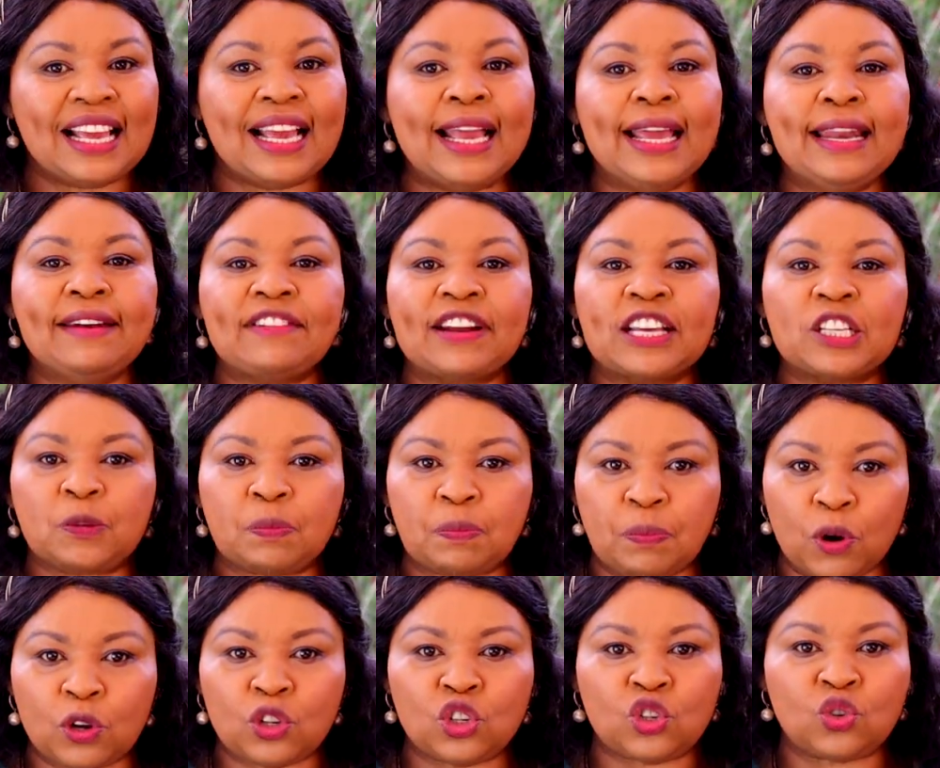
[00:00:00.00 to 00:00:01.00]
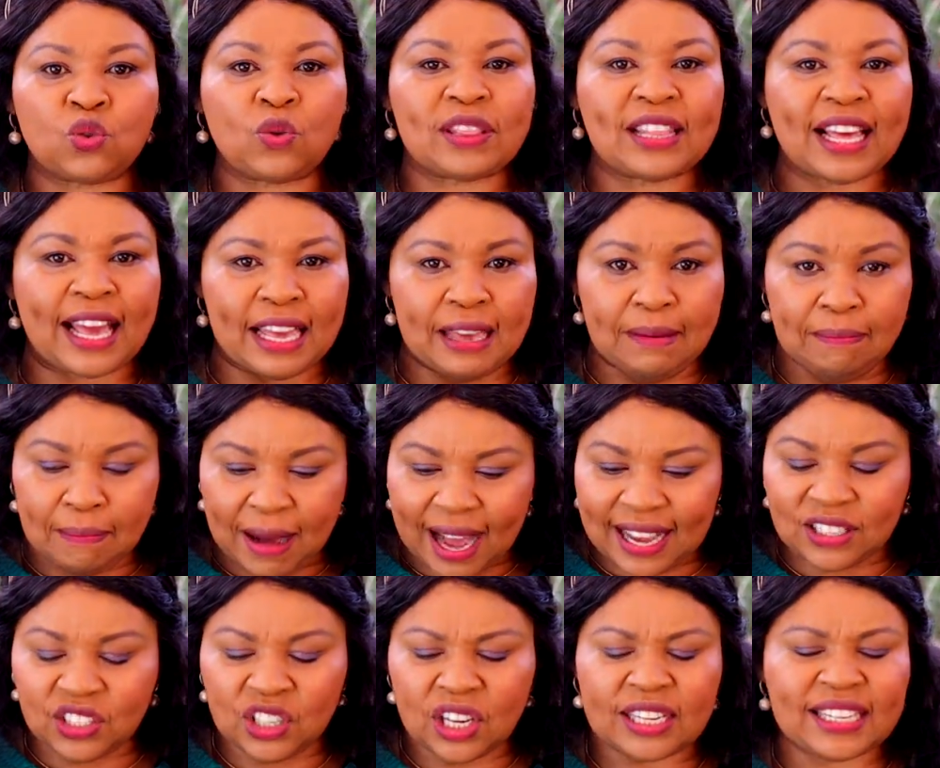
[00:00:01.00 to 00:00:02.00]
in response to the
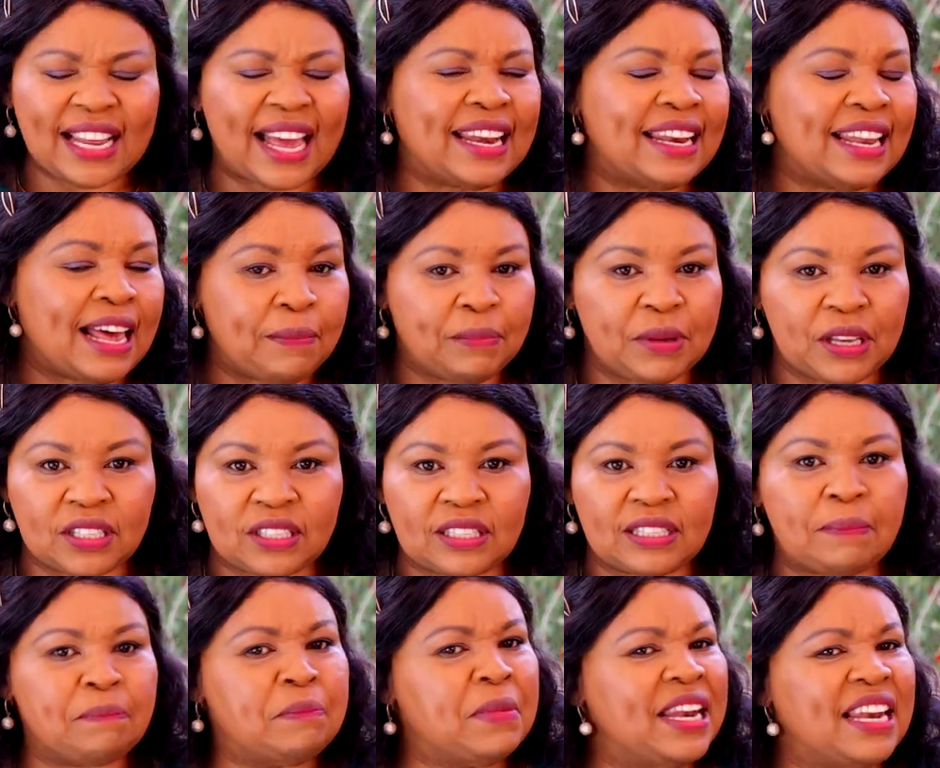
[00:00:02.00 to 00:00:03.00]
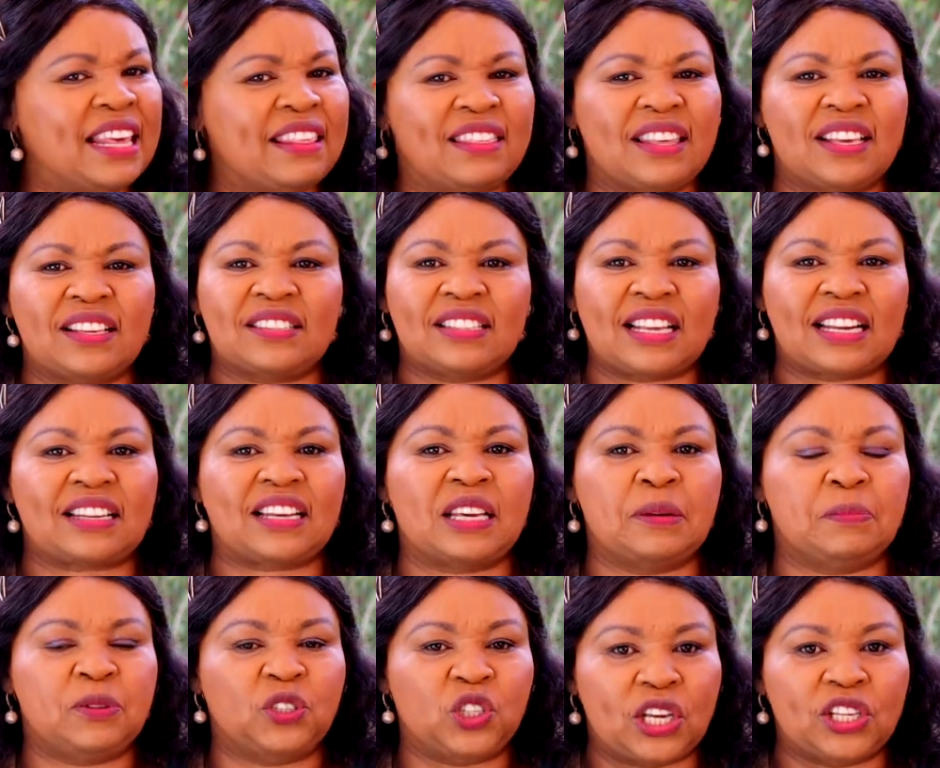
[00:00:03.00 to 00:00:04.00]
emerging dynamics, the many things that
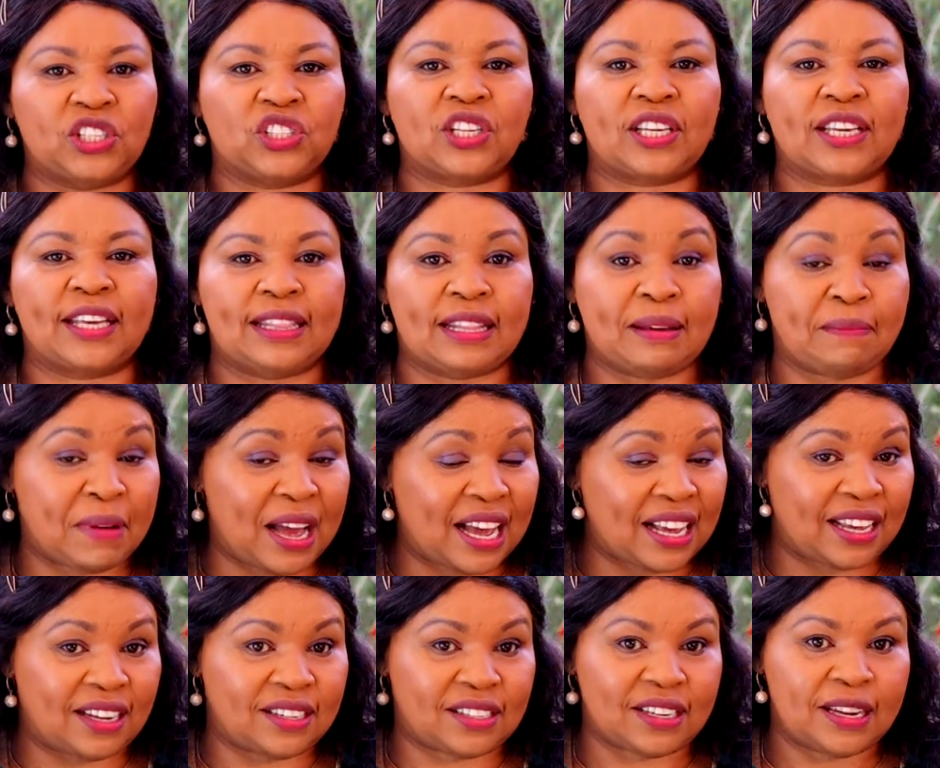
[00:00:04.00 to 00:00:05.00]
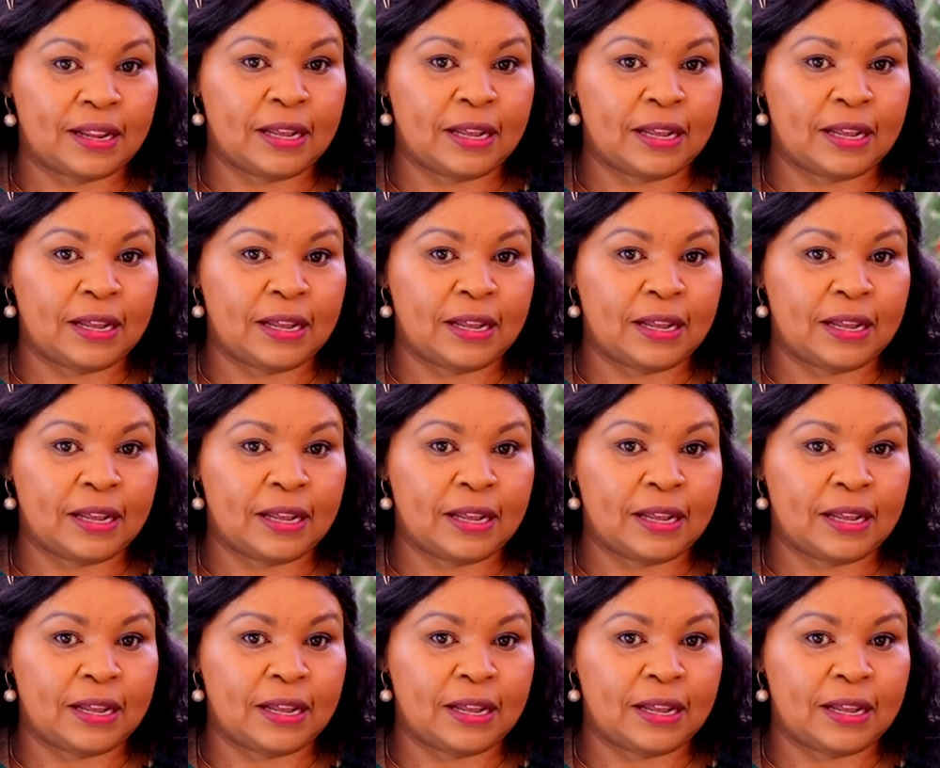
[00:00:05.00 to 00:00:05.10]
keep changing in the market.